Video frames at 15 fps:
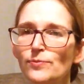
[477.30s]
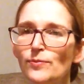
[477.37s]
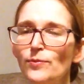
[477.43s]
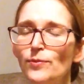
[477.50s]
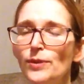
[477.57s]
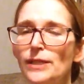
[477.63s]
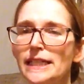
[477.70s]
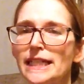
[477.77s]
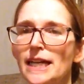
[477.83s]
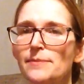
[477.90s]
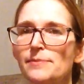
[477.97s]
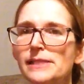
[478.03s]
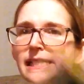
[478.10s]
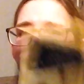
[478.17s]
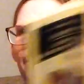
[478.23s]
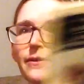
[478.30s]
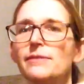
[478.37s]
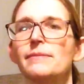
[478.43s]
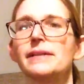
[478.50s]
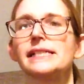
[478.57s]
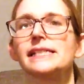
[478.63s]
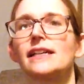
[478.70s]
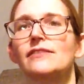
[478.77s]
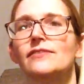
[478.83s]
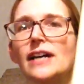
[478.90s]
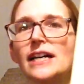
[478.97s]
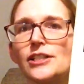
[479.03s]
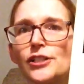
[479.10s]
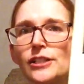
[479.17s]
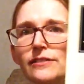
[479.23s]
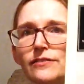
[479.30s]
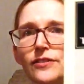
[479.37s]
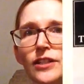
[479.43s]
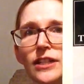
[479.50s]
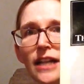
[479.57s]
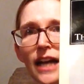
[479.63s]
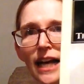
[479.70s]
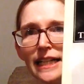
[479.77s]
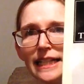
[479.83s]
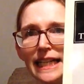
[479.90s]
really upset with myself, actually, for not